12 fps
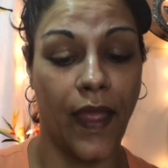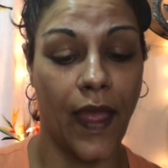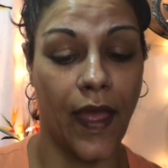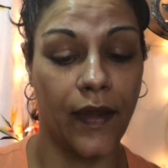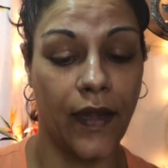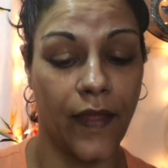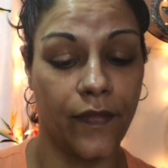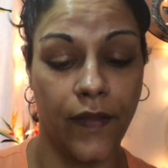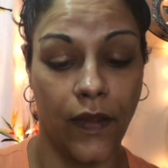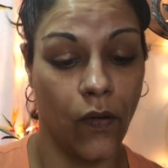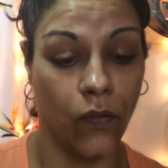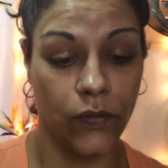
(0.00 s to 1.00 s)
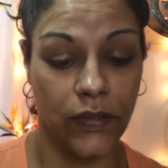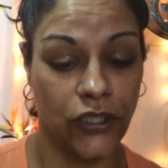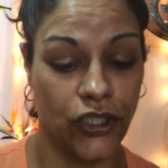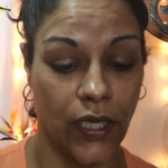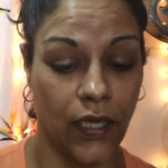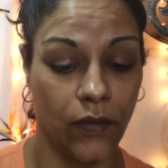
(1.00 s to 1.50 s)
they had and the only
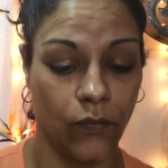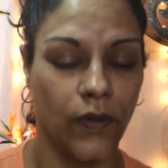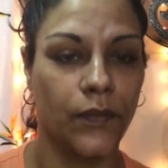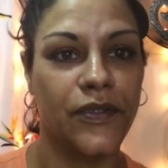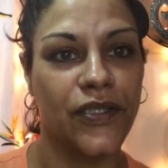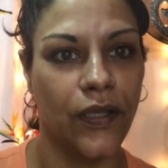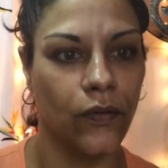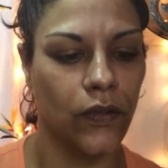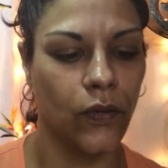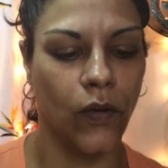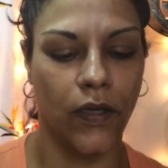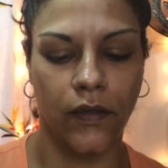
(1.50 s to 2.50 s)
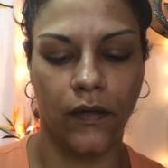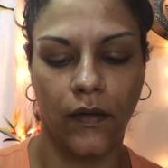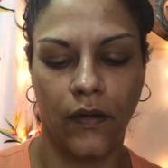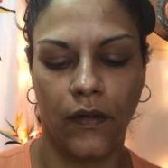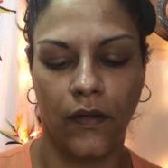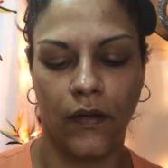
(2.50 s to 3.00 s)
shade. What was the only one?
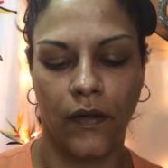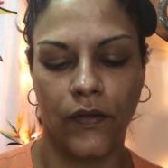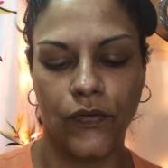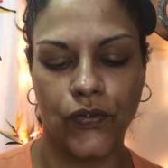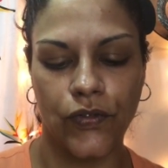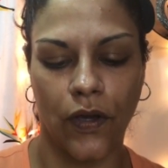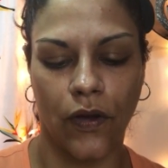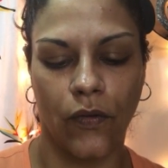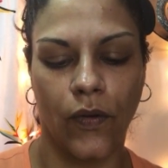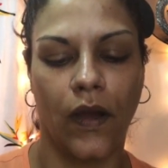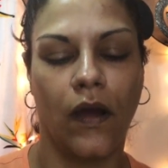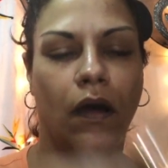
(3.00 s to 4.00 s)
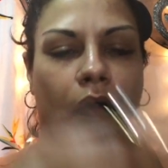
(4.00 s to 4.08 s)
So,